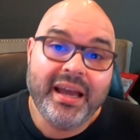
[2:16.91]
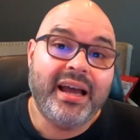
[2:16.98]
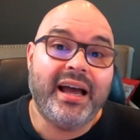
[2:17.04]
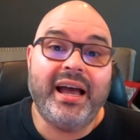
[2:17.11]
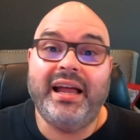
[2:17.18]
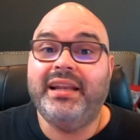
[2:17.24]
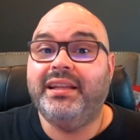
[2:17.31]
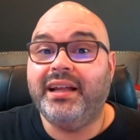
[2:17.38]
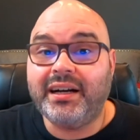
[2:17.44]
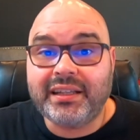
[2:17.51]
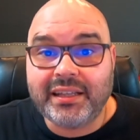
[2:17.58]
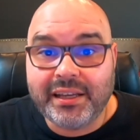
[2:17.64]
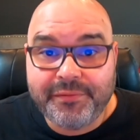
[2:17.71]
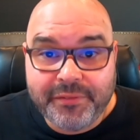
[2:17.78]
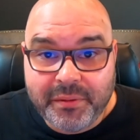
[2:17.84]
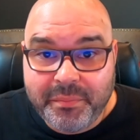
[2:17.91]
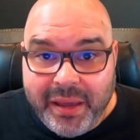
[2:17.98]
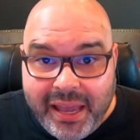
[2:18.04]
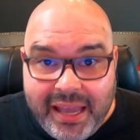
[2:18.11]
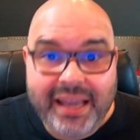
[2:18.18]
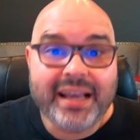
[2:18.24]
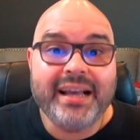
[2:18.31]
And luckily for
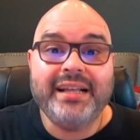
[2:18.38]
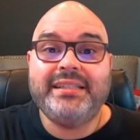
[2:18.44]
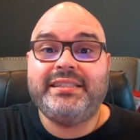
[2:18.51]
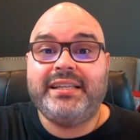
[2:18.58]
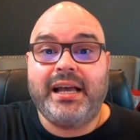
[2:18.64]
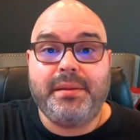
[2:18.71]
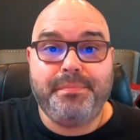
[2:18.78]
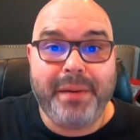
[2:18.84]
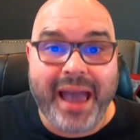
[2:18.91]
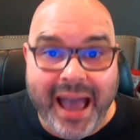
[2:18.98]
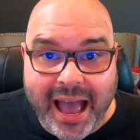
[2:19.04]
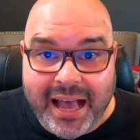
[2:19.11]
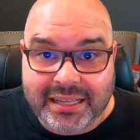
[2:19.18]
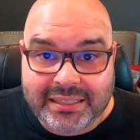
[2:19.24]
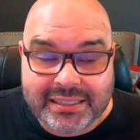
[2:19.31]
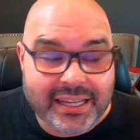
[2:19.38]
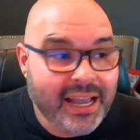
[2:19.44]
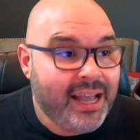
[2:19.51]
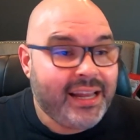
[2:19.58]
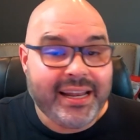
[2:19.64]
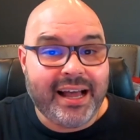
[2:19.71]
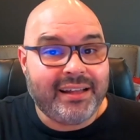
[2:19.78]
me, it said passed.
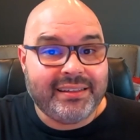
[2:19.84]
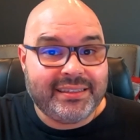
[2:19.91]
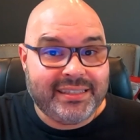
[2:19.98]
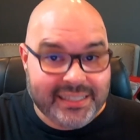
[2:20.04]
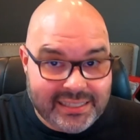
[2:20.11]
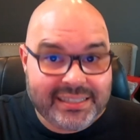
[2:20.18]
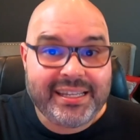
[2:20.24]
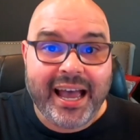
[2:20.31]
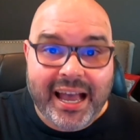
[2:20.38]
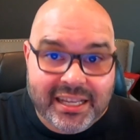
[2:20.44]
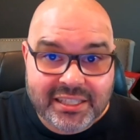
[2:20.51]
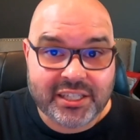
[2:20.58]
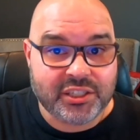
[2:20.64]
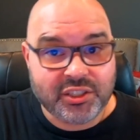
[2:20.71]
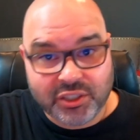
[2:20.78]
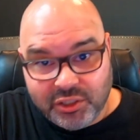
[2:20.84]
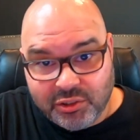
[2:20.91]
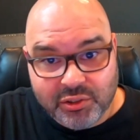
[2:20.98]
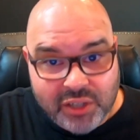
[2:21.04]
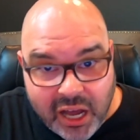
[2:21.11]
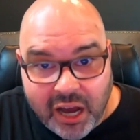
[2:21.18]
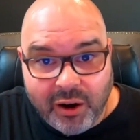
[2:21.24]
Now, this test, just so you
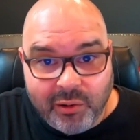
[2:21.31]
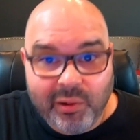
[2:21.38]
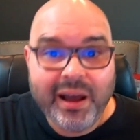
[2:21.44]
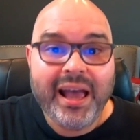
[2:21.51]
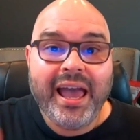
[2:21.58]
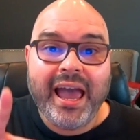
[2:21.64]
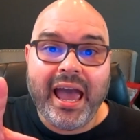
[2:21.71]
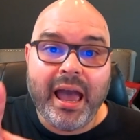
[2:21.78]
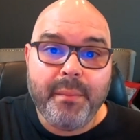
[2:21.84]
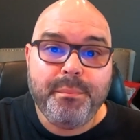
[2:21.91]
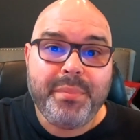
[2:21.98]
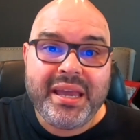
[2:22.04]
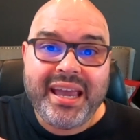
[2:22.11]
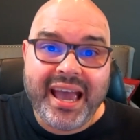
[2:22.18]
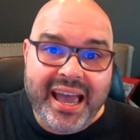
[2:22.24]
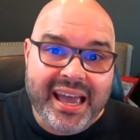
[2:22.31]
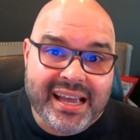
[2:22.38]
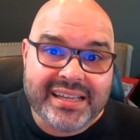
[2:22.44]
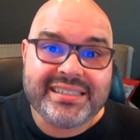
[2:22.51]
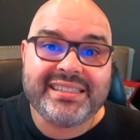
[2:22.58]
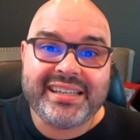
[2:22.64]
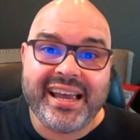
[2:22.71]
know,
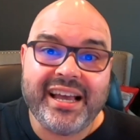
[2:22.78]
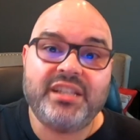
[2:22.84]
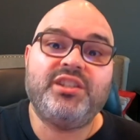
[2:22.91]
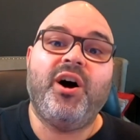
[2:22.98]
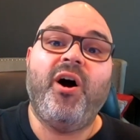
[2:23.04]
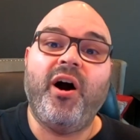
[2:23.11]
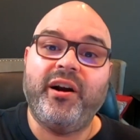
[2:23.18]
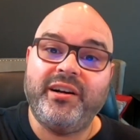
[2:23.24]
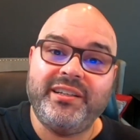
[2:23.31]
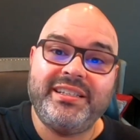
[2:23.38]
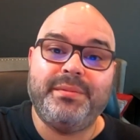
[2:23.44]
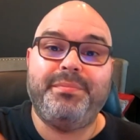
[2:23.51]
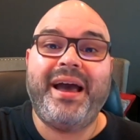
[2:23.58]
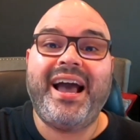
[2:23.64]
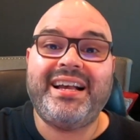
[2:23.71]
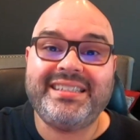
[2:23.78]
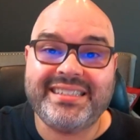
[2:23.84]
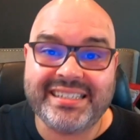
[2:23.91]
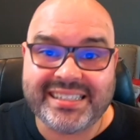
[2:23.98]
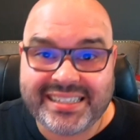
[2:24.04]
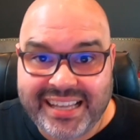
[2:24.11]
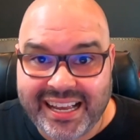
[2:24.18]
MBAs say it's harder to pass
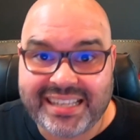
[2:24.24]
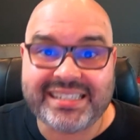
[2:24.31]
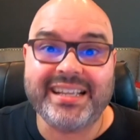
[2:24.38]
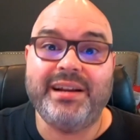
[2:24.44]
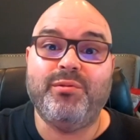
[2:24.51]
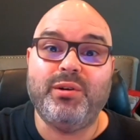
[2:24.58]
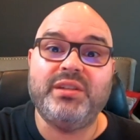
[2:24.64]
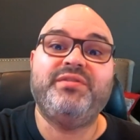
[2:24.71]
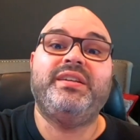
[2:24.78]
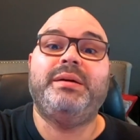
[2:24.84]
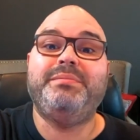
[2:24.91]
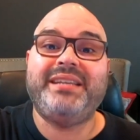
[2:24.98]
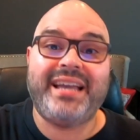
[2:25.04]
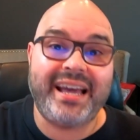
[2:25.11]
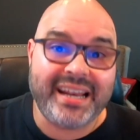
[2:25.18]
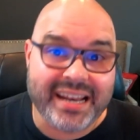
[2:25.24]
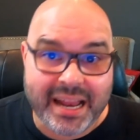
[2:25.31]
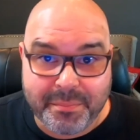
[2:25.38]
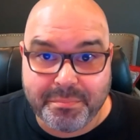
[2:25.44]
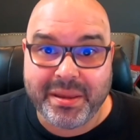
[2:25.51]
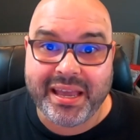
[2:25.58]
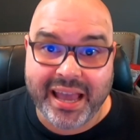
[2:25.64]
this test than it was for them to get an
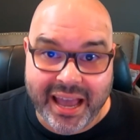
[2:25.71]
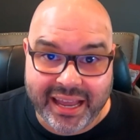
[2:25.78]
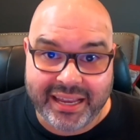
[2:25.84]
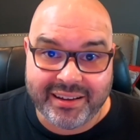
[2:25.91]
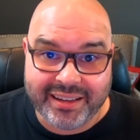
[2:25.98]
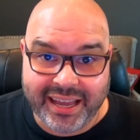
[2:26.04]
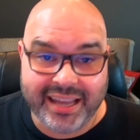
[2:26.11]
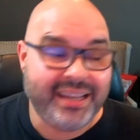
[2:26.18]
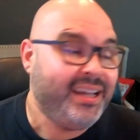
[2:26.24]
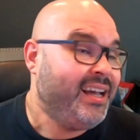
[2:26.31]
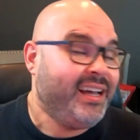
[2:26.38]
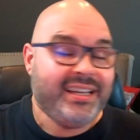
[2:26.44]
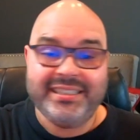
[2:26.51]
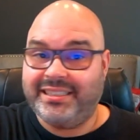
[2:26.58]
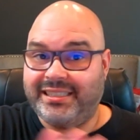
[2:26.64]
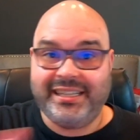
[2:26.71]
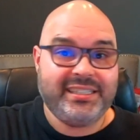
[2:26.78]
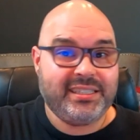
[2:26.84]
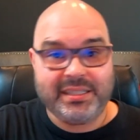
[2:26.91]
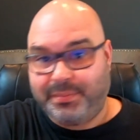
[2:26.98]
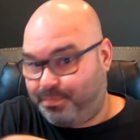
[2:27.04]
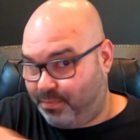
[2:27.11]
MBA, okay? So
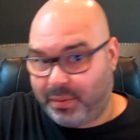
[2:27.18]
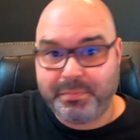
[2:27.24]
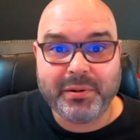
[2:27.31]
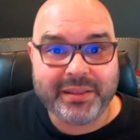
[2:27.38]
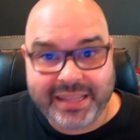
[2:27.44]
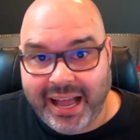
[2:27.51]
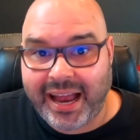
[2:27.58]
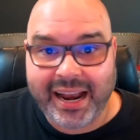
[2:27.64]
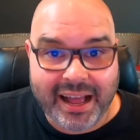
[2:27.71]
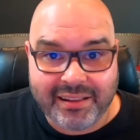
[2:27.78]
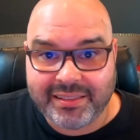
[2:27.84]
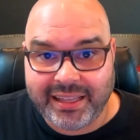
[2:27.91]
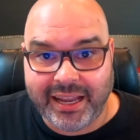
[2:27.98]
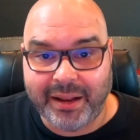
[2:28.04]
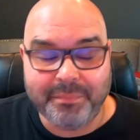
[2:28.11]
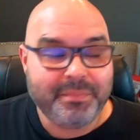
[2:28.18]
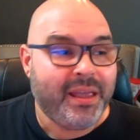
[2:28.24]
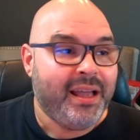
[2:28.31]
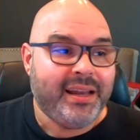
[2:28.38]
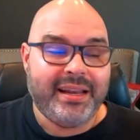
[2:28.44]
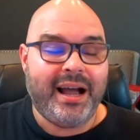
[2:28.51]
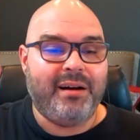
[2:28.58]
just to put that out there.
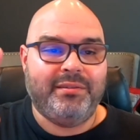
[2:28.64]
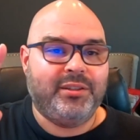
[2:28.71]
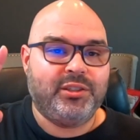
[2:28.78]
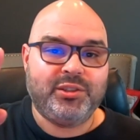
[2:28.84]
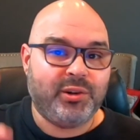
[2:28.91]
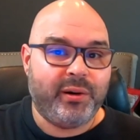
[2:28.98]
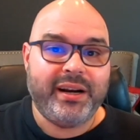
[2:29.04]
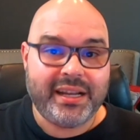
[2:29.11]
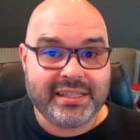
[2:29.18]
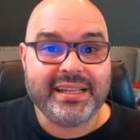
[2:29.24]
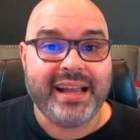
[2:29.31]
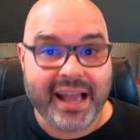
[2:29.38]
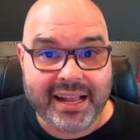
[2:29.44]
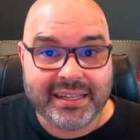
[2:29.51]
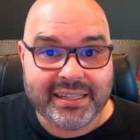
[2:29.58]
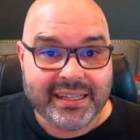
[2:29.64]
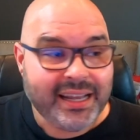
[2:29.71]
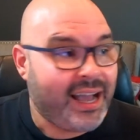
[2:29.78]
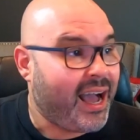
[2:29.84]
Now, the story doesn't end.